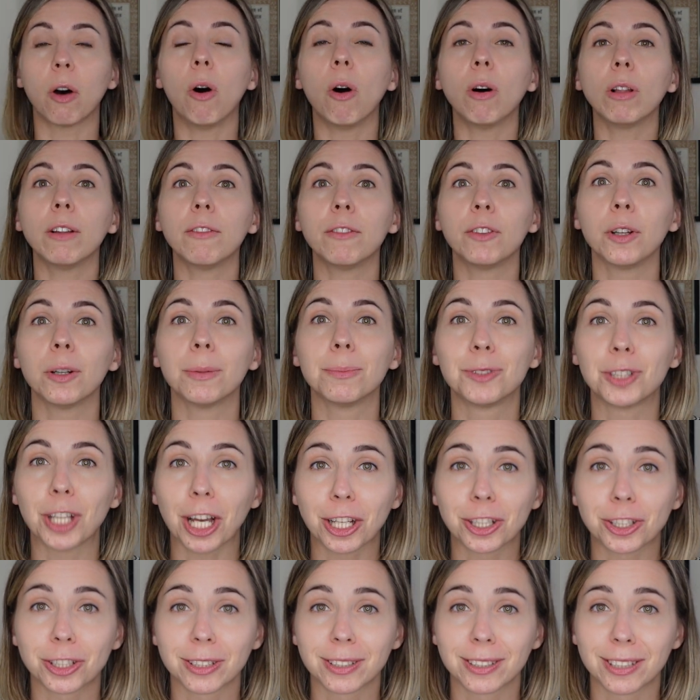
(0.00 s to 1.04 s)
all of the
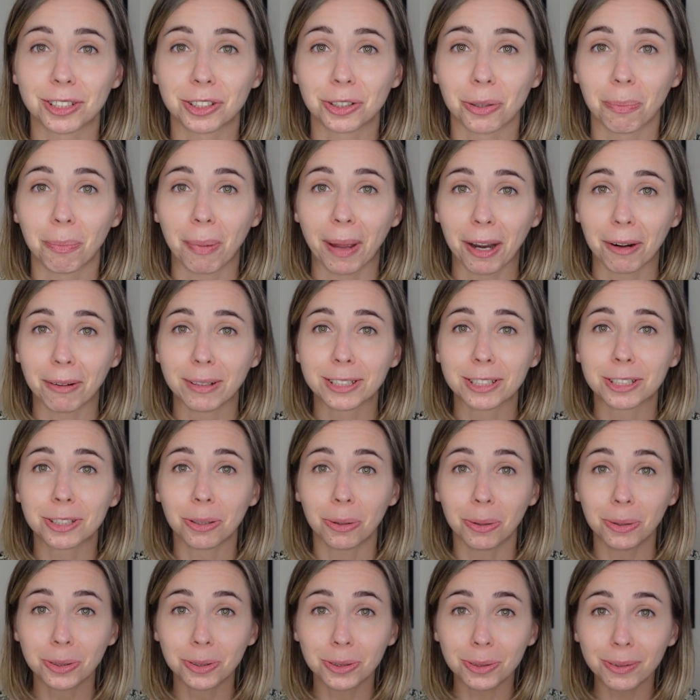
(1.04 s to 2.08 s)
objections that your parents
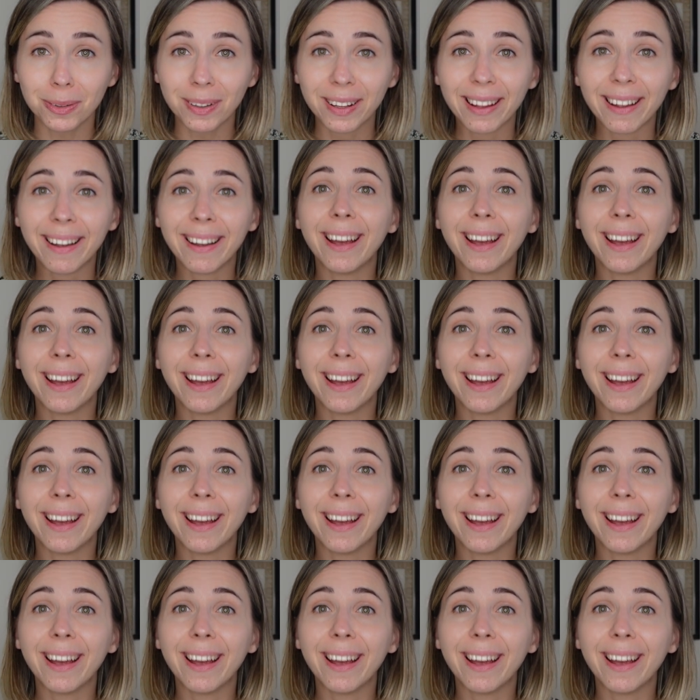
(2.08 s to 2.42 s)
told you,